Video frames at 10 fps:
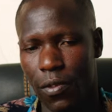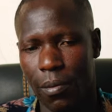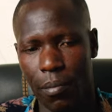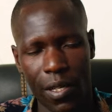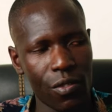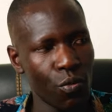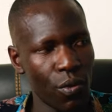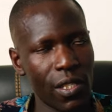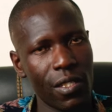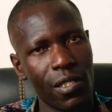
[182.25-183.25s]
the best
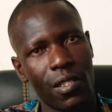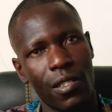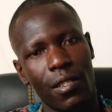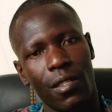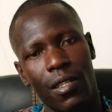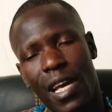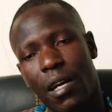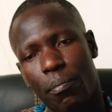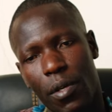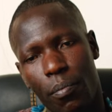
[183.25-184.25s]
ways
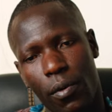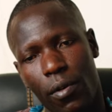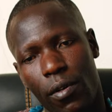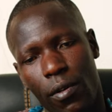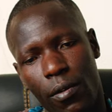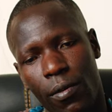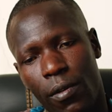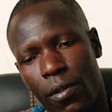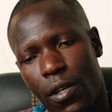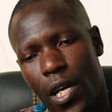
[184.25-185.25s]
young people
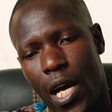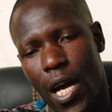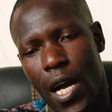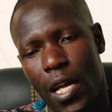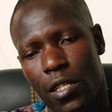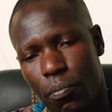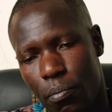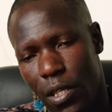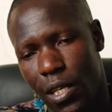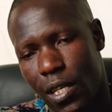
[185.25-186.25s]

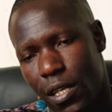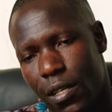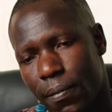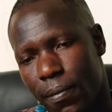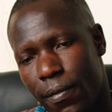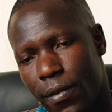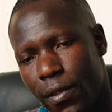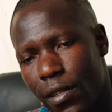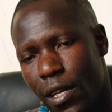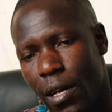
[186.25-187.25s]
speak,
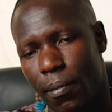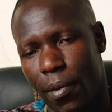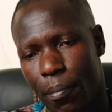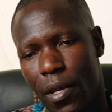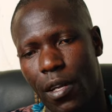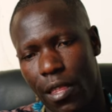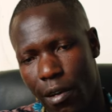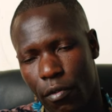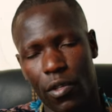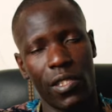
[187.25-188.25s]
make
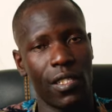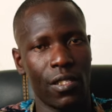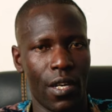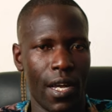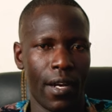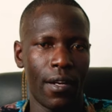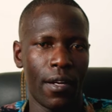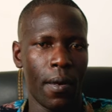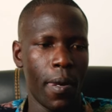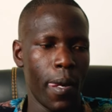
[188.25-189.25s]
their voices heard,
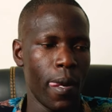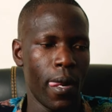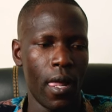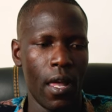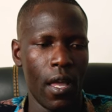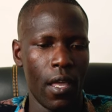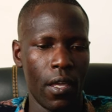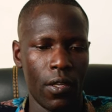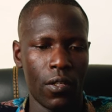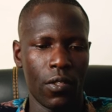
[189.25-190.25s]

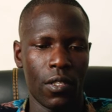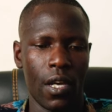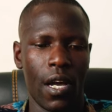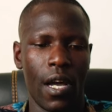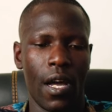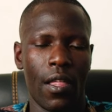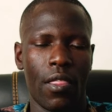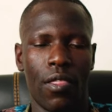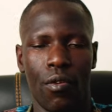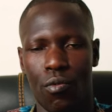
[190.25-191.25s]
is
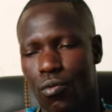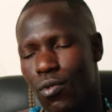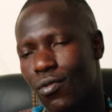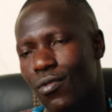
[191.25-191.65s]
through